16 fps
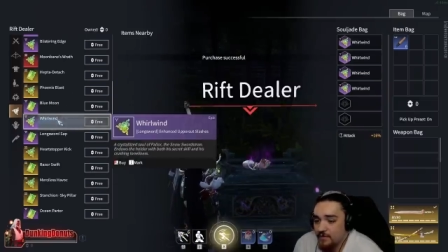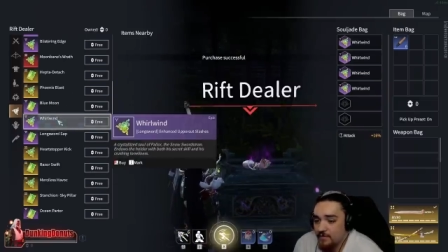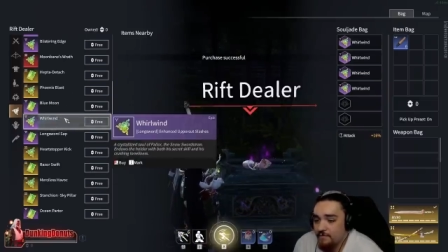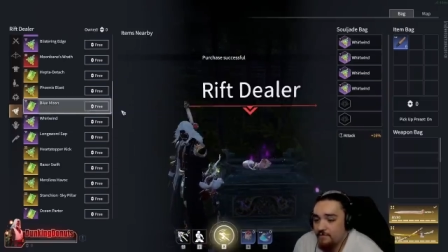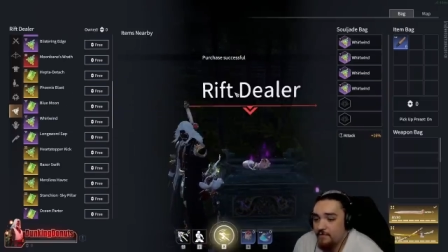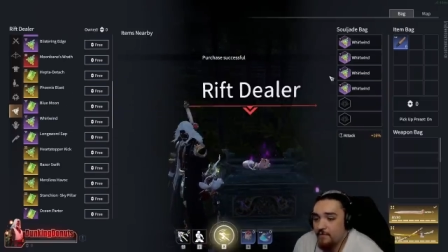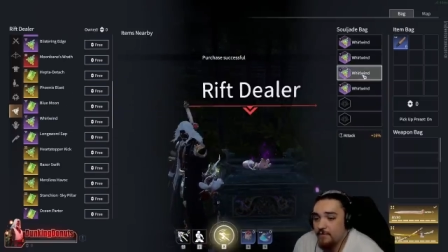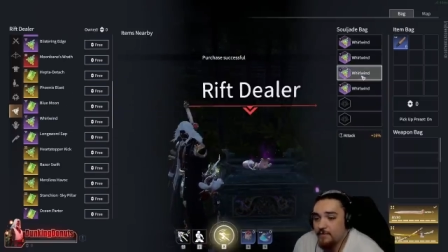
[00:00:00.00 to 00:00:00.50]

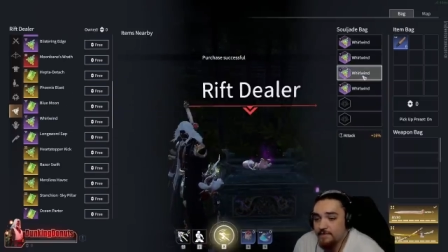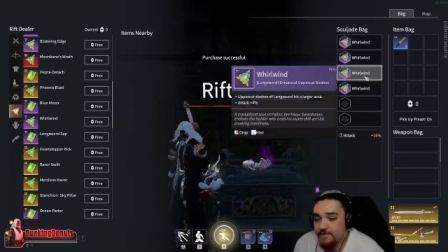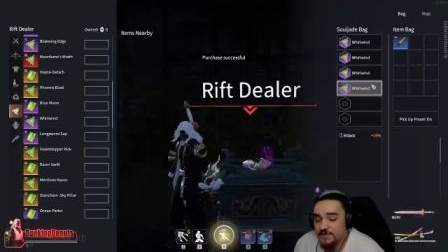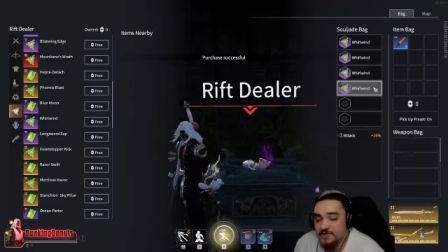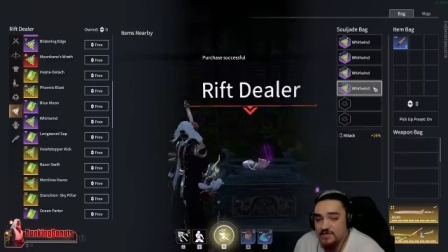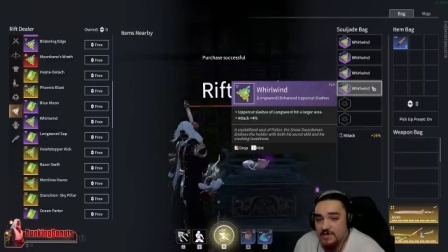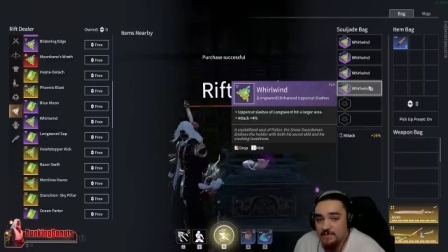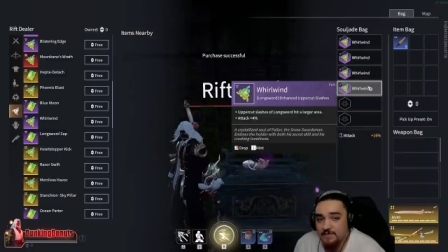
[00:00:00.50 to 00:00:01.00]
Four of the
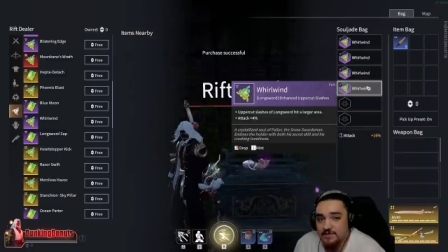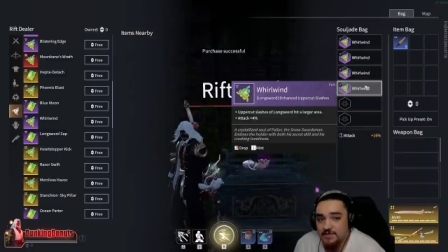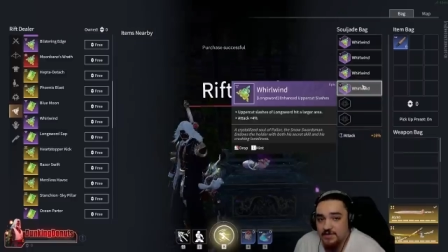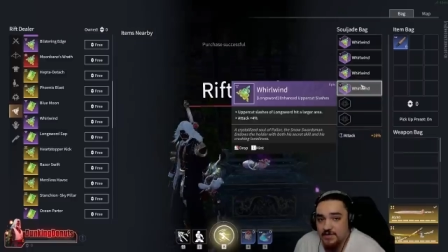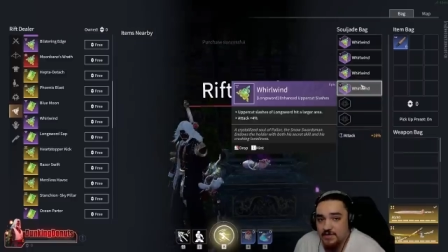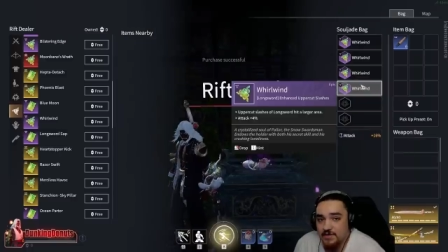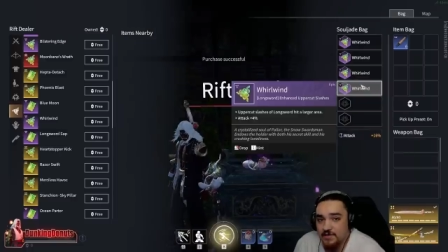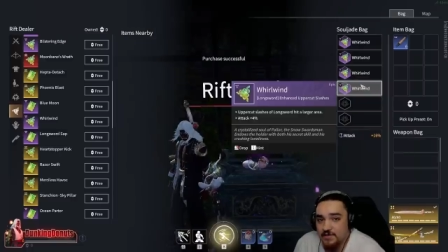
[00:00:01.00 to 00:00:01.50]
same
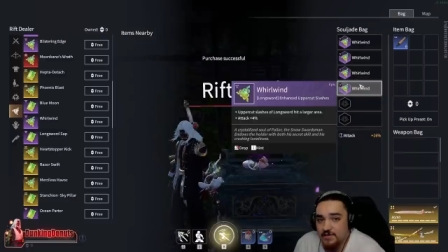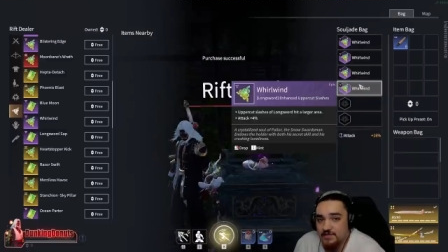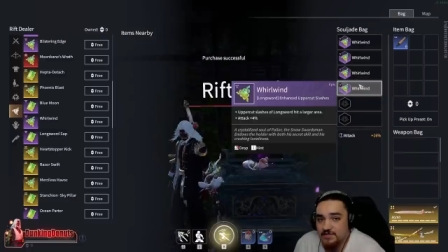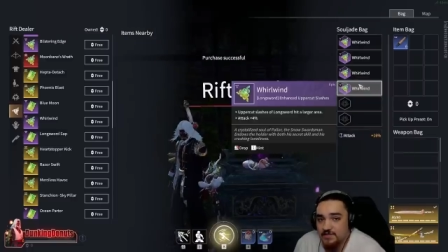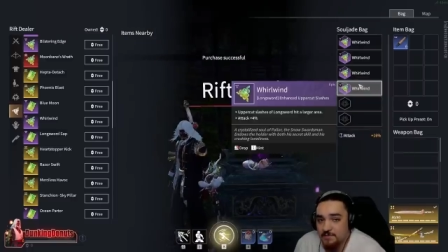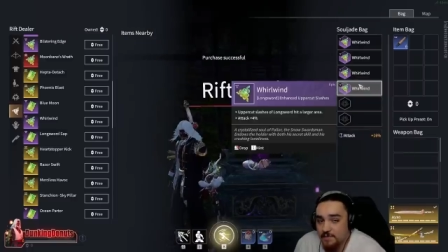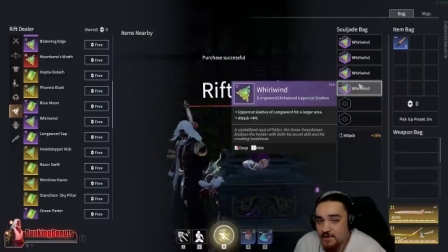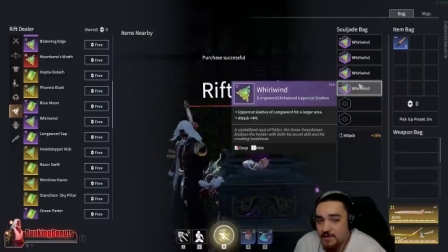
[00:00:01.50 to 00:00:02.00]
jade is
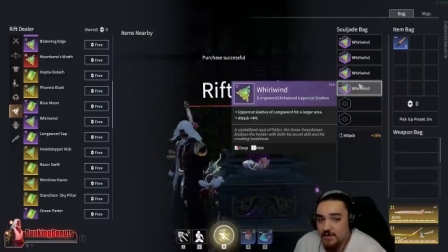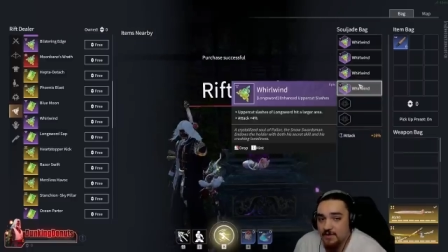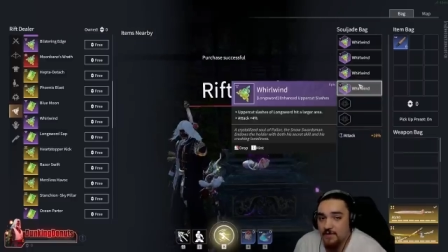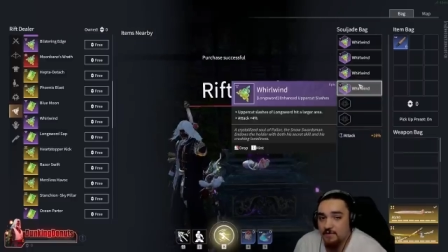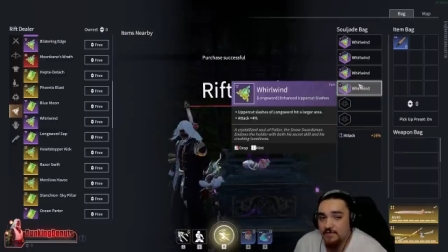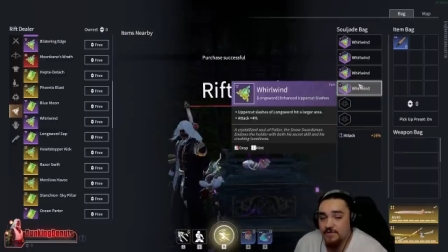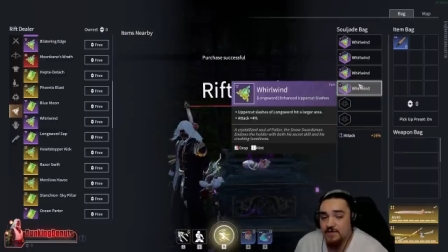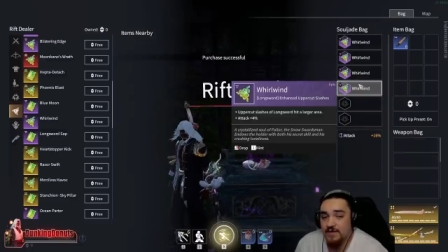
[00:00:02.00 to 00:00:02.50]
typically
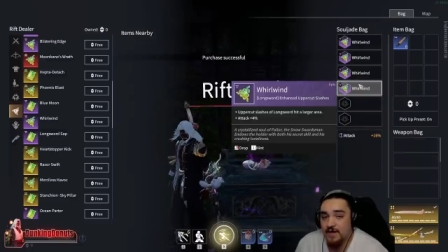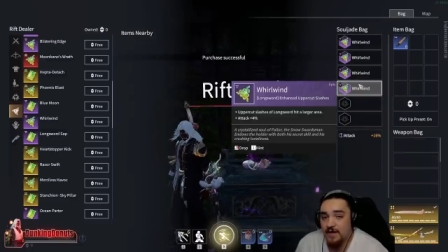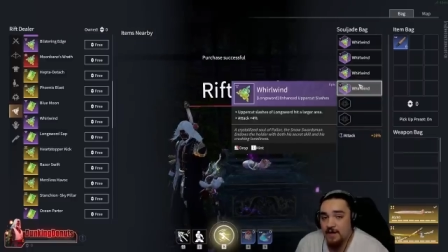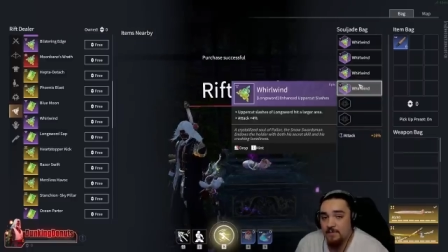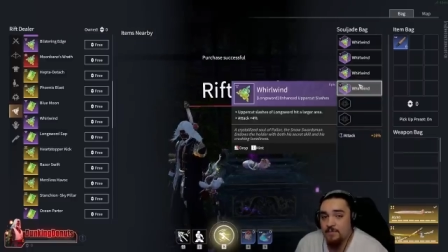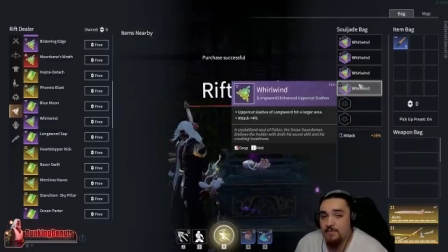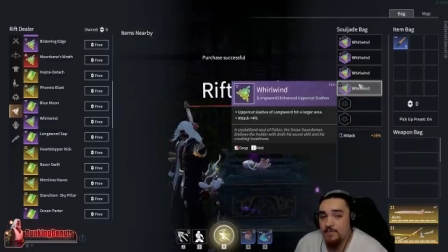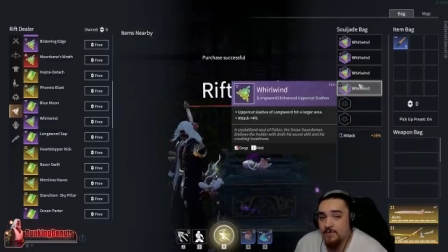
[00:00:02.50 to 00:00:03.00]
going to
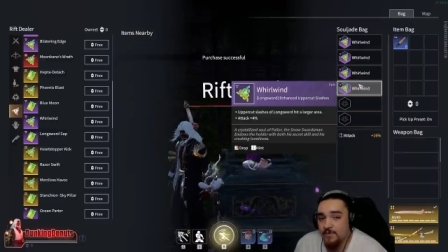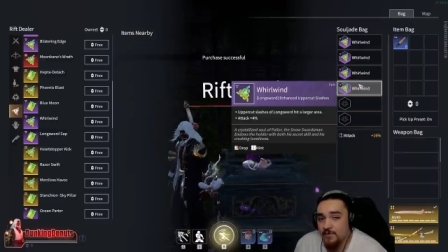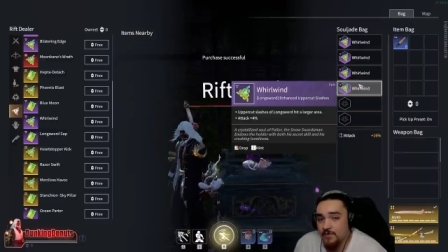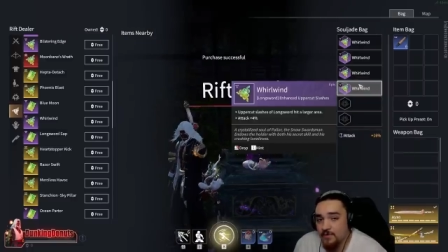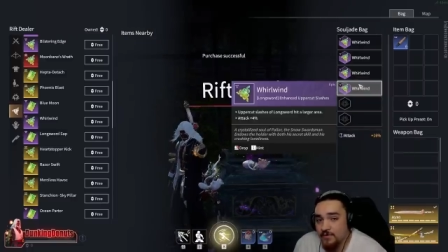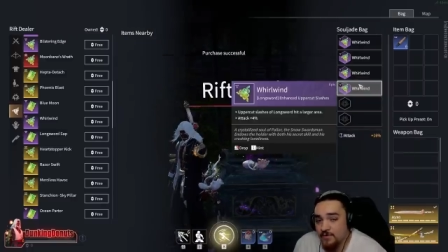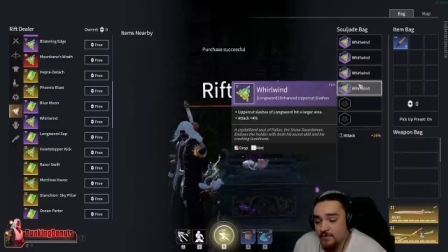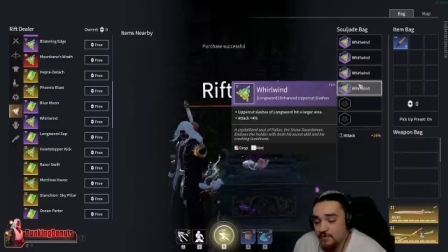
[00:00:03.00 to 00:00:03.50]
cap
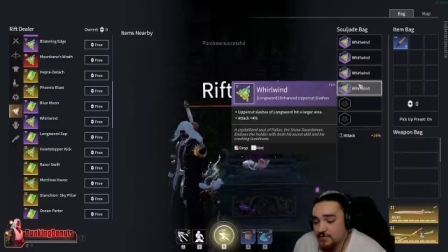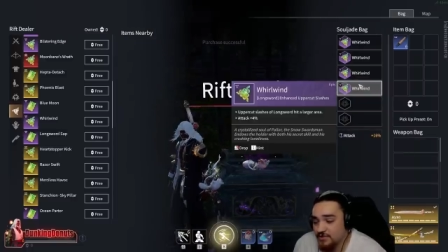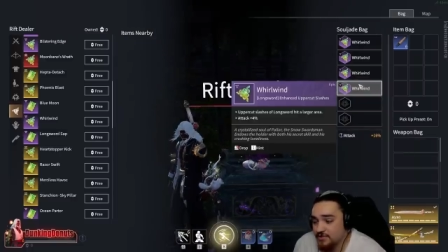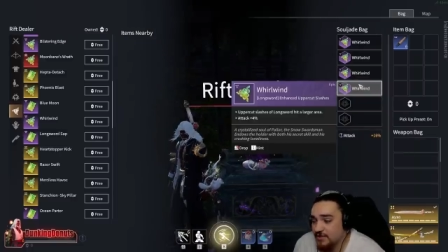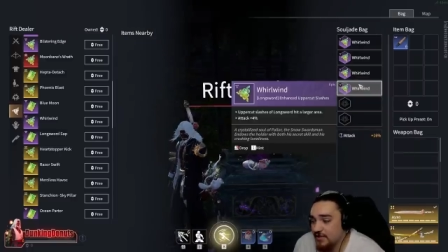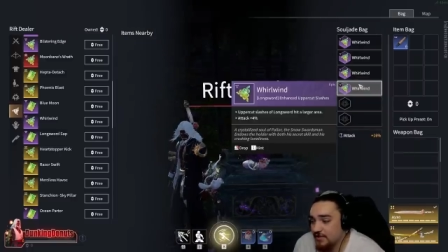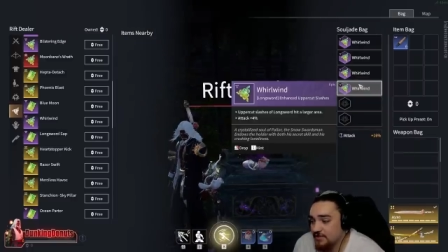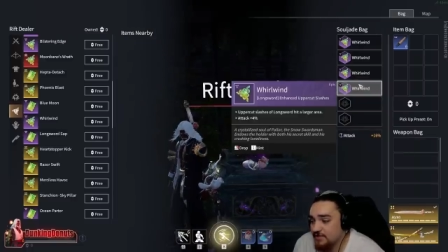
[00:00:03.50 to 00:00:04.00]
your
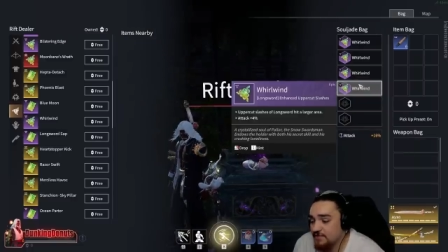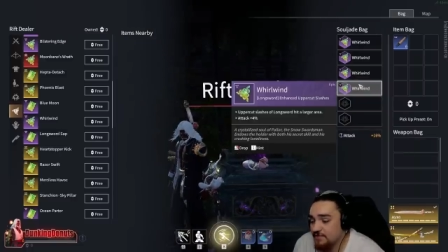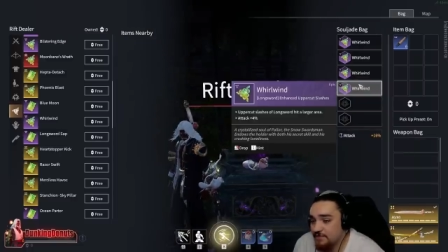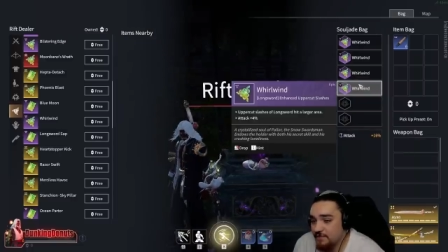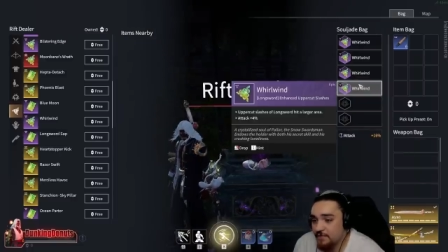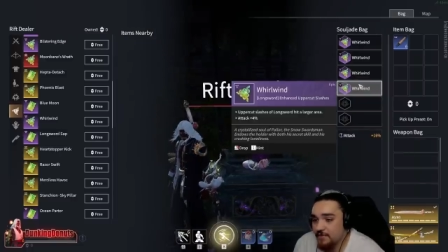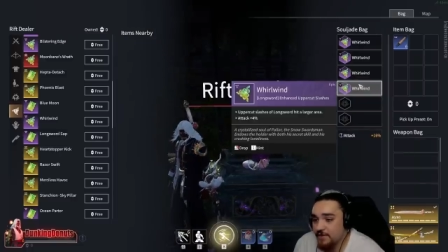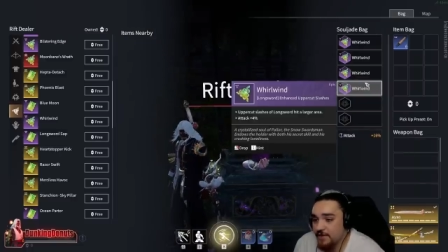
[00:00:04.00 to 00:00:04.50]
stats
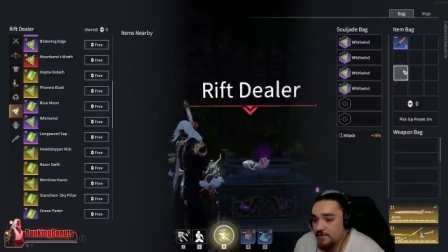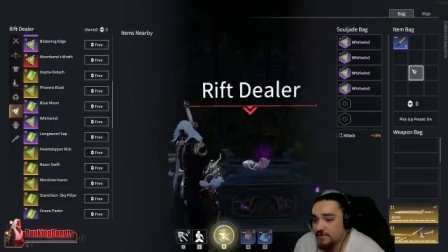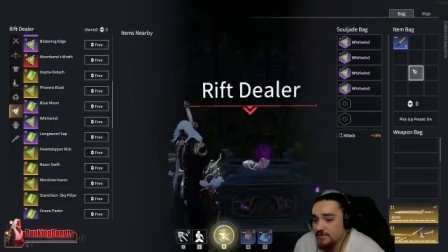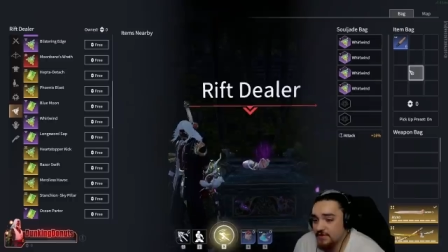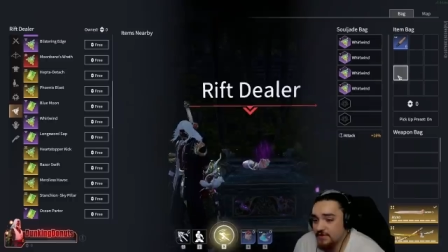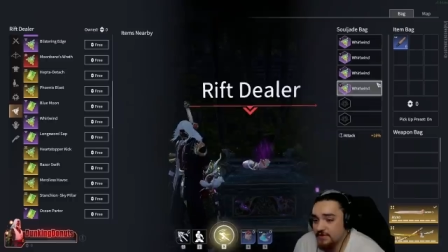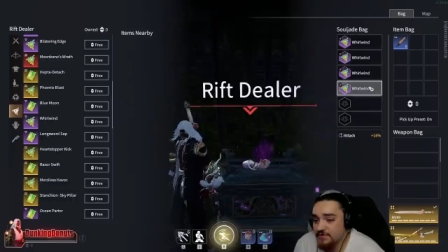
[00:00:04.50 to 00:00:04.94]
for that jade.